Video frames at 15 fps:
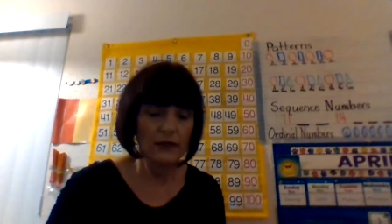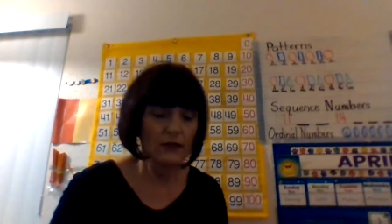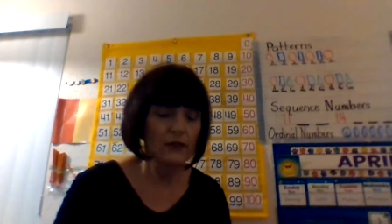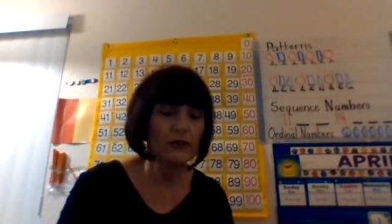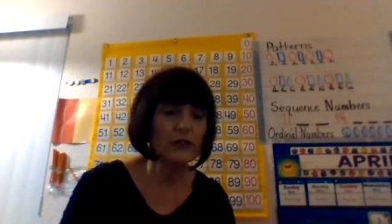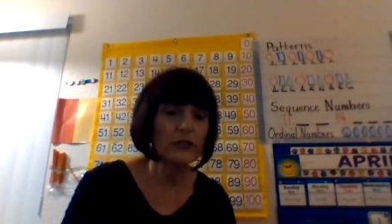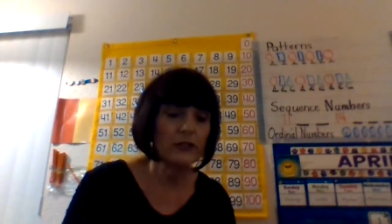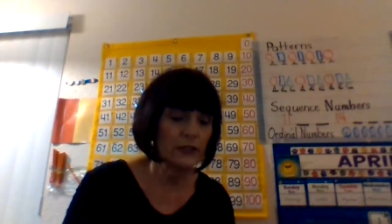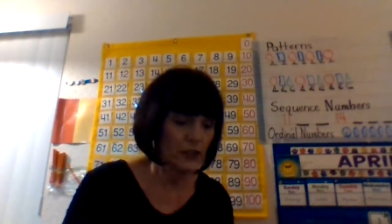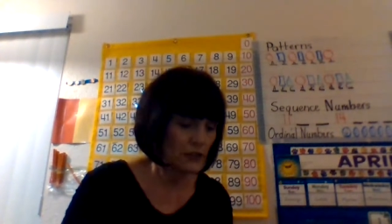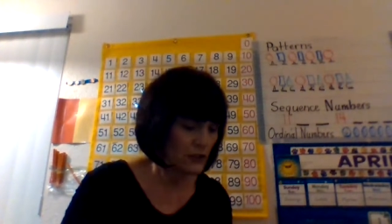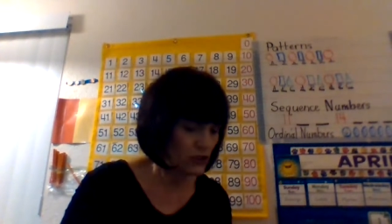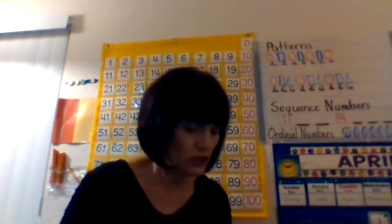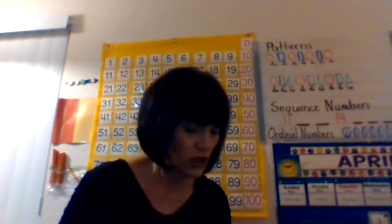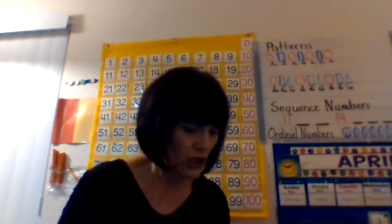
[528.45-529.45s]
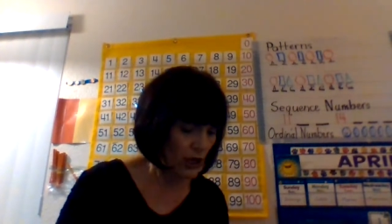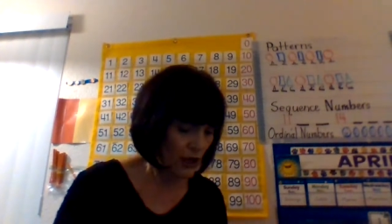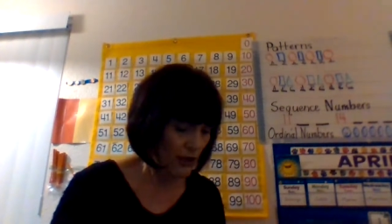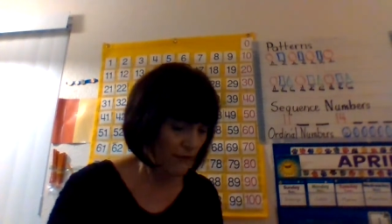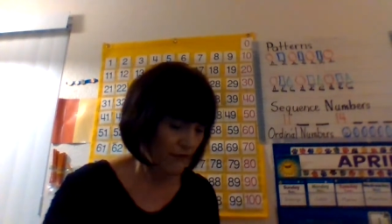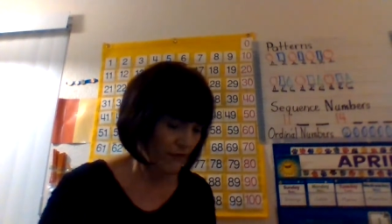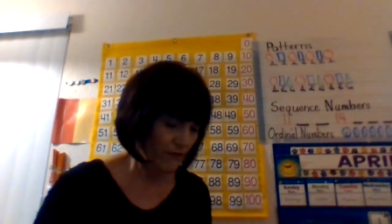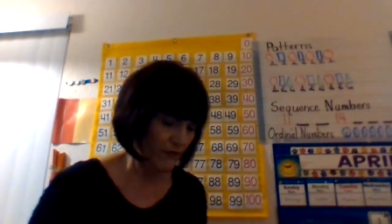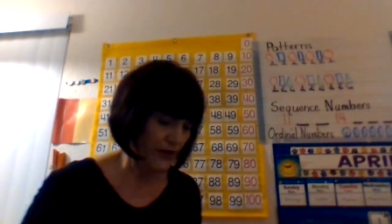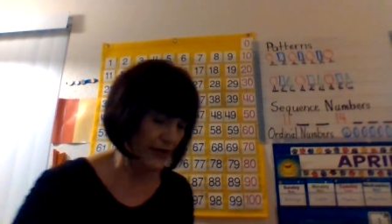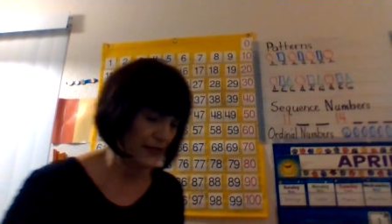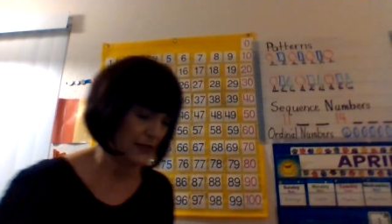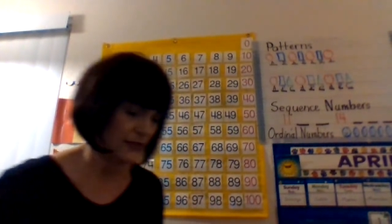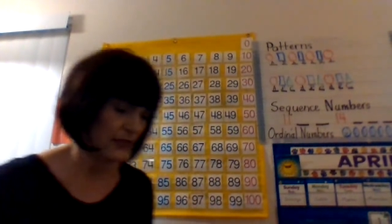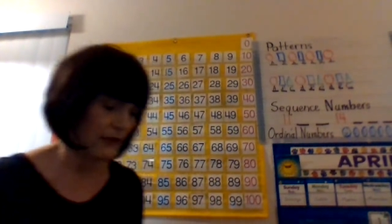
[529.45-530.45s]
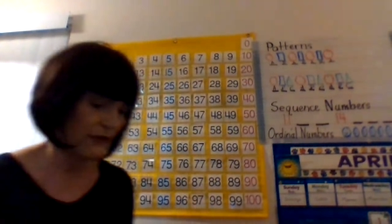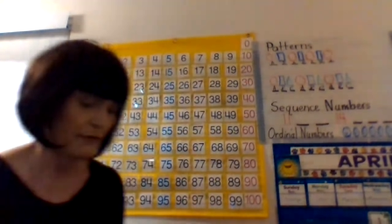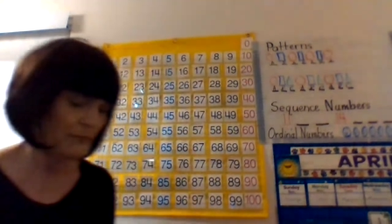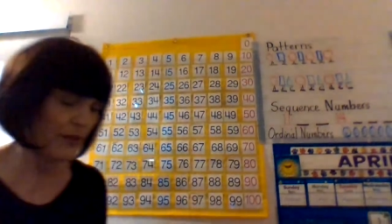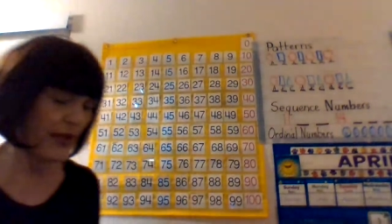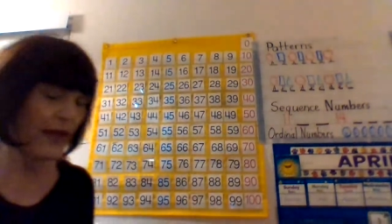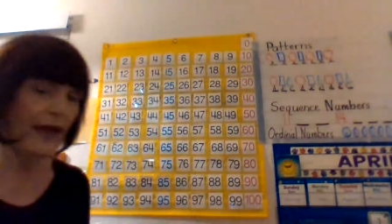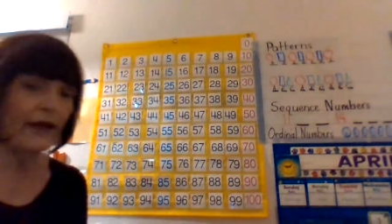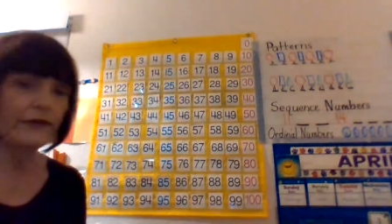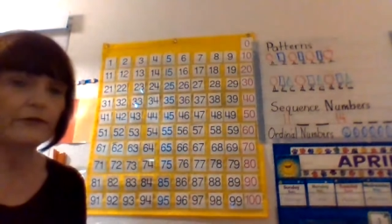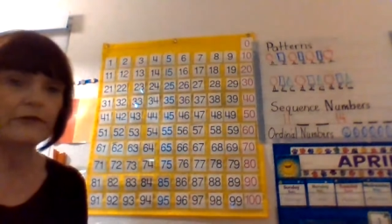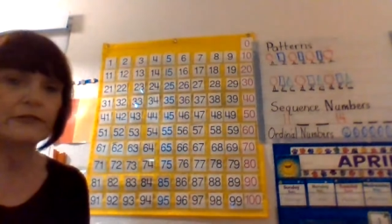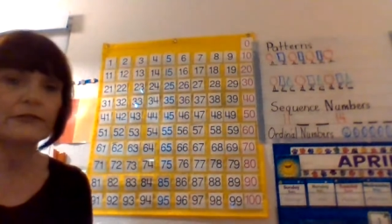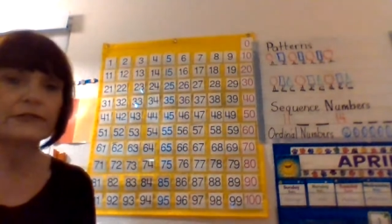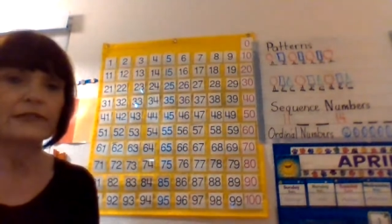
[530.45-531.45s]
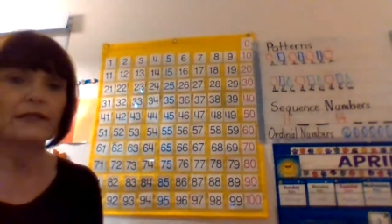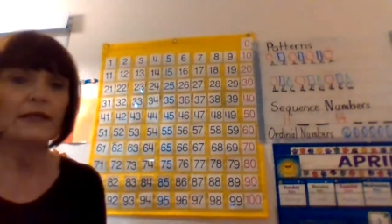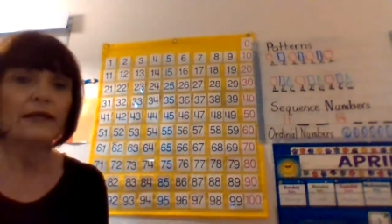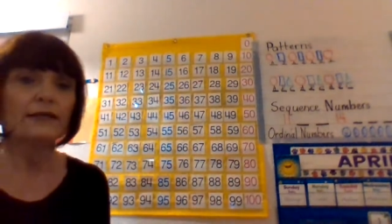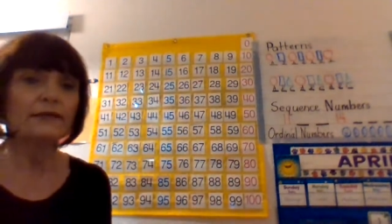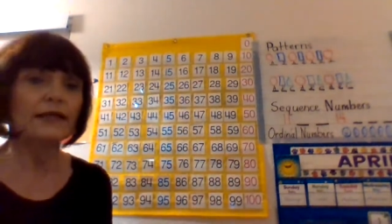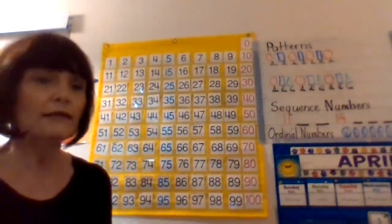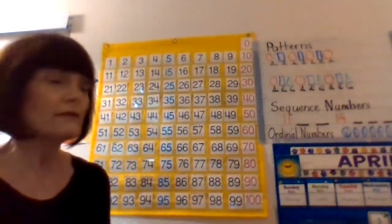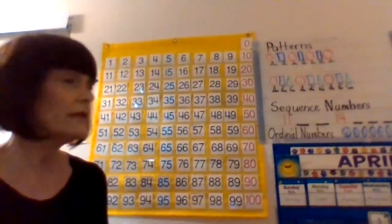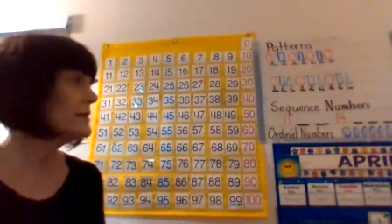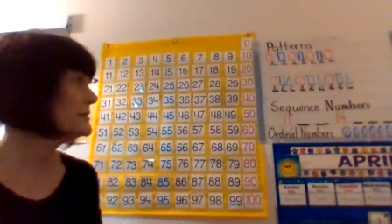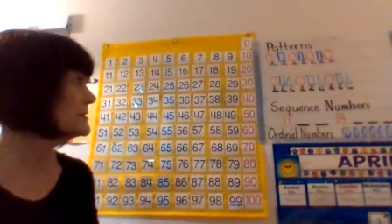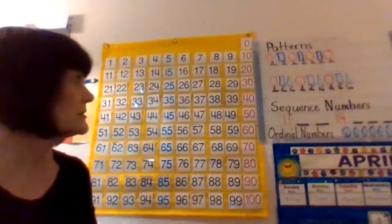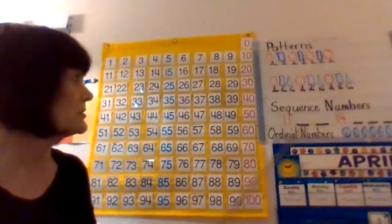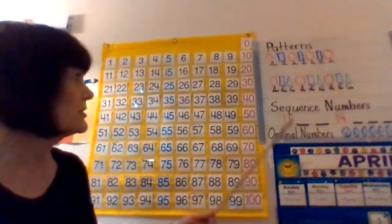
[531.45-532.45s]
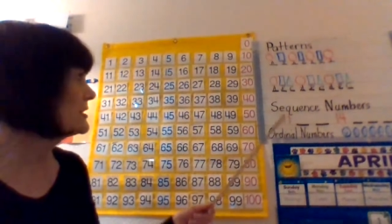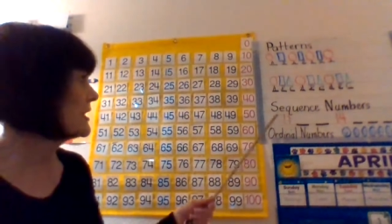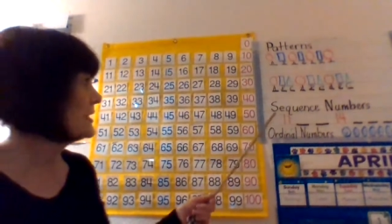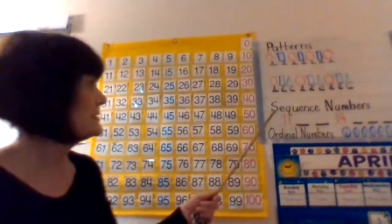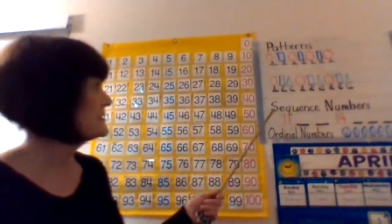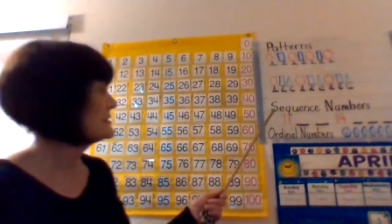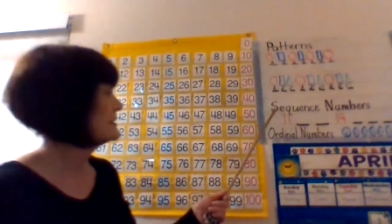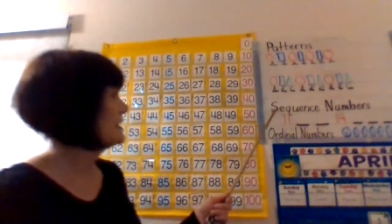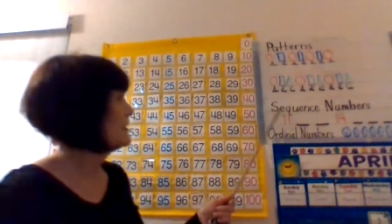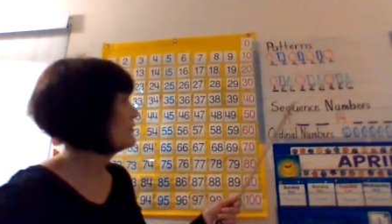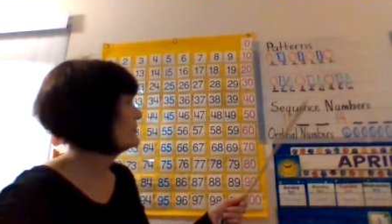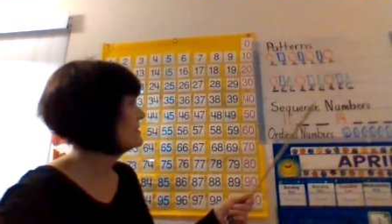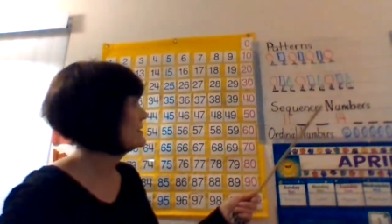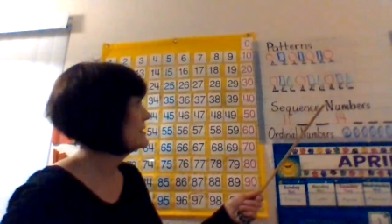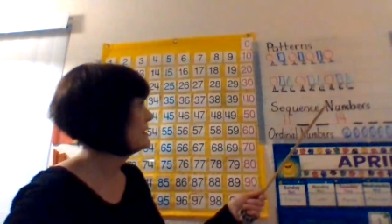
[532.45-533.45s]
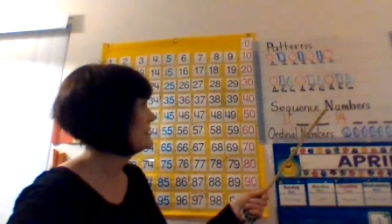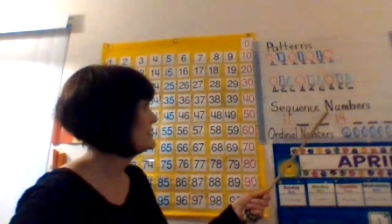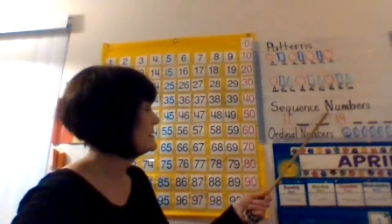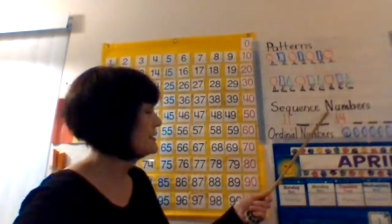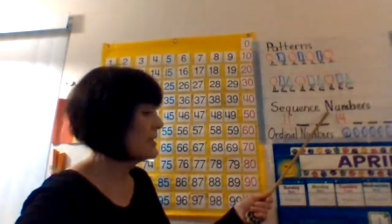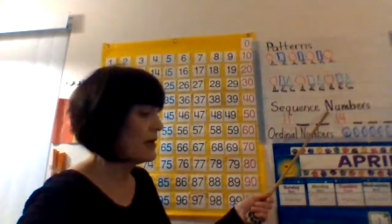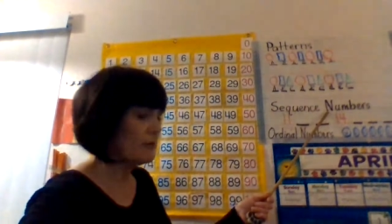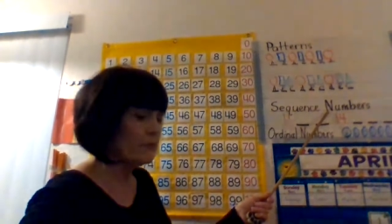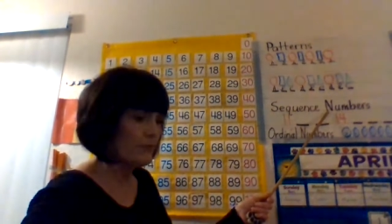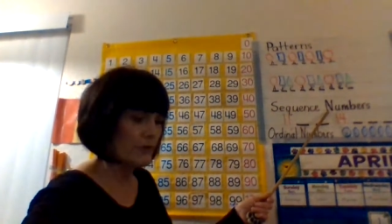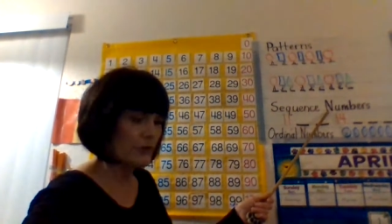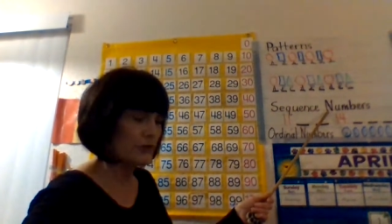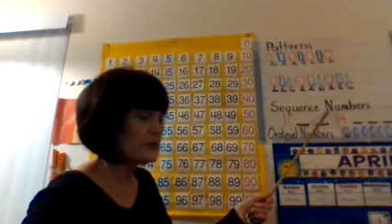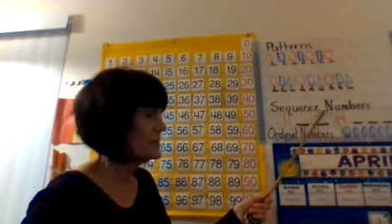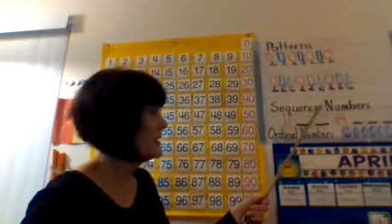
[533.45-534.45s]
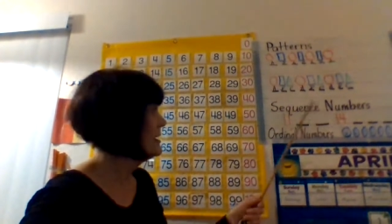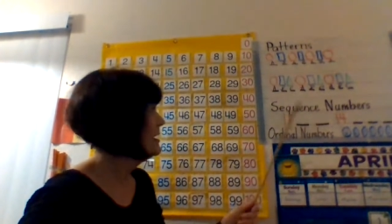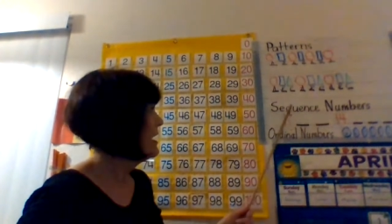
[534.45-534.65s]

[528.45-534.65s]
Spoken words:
Good job, friends, on patterns. Now let's look at sequencing numbers.